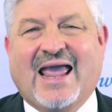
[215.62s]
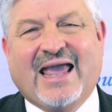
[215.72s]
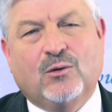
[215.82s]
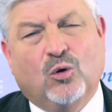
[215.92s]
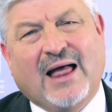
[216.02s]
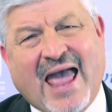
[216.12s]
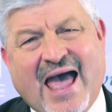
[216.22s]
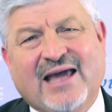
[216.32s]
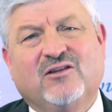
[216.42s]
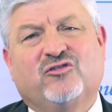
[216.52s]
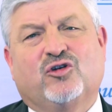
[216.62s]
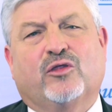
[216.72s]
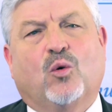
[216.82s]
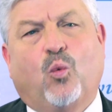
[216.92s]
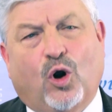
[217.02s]
and will add to
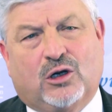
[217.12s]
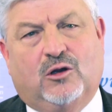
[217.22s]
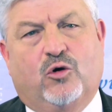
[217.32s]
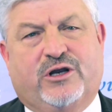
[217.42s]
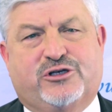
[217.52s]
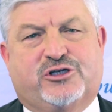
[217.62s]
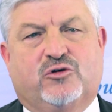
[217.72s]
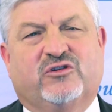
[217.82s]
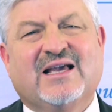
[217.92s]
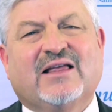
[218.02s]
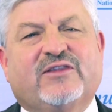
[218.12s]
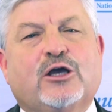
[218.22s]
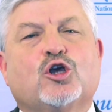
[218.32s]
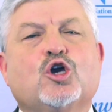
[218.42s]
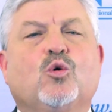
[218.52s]
the workload issues
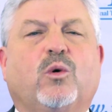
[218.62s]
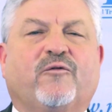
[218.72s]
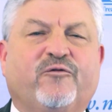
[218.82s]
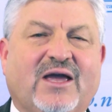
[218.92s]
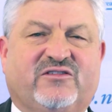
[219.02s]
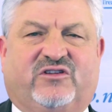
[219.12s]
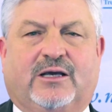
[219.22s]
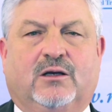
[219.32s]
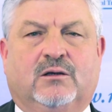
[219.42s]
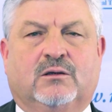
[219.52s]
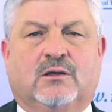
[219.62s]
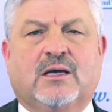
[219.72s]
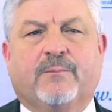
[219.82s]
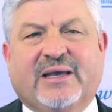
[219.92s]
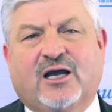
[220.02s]
that you were facing
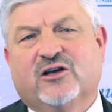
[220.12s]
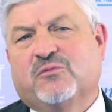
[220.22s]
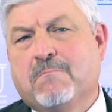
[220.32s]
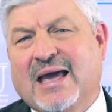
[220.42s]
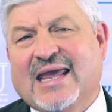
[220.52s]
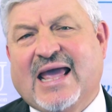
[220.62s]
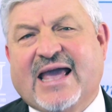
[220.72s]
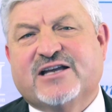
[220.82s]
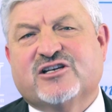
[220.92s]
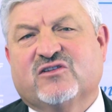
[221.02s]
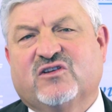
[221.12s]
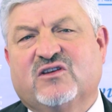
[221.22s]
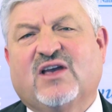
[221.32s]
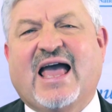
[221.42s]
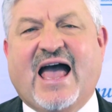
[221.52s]
because many
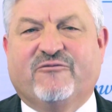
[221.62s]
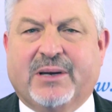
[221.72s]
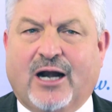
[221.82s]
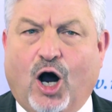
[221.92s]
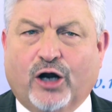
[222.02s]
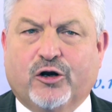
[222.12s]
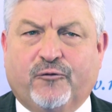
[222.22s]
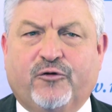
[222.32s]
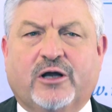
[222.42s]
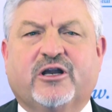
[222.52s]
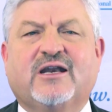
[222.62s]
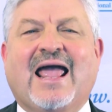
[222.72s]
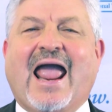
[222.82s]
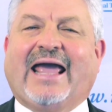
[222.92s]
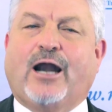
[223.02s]
agencies have been underfunded
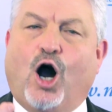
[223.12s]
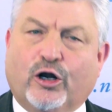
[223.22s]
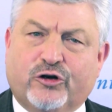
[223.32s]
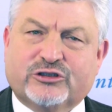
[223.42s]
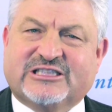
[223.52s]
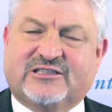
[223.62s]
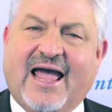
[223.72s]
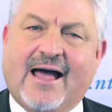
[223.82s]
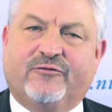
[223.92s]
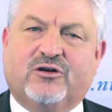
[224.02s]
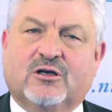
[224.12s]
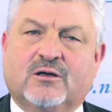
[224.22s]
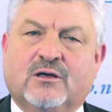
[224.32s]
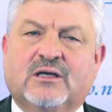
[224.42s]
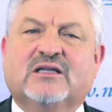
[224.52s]
and understaffed
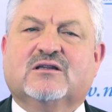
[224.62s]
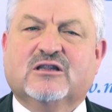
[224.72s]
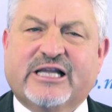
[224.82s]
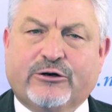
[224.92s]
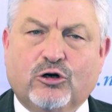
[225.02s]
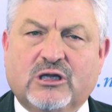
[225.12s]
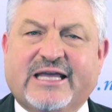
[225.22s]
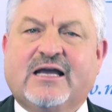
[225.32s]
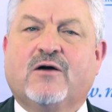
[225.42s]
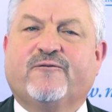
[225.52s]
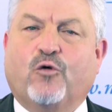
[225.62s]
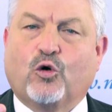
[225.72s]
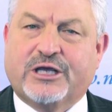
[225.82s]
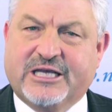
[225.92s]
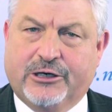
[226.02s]
literally
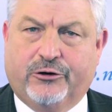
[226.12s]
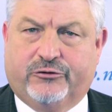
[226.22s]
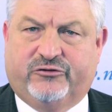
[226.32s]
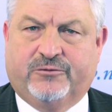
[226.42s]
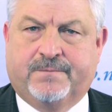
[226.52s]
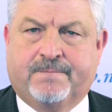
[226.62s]
for years.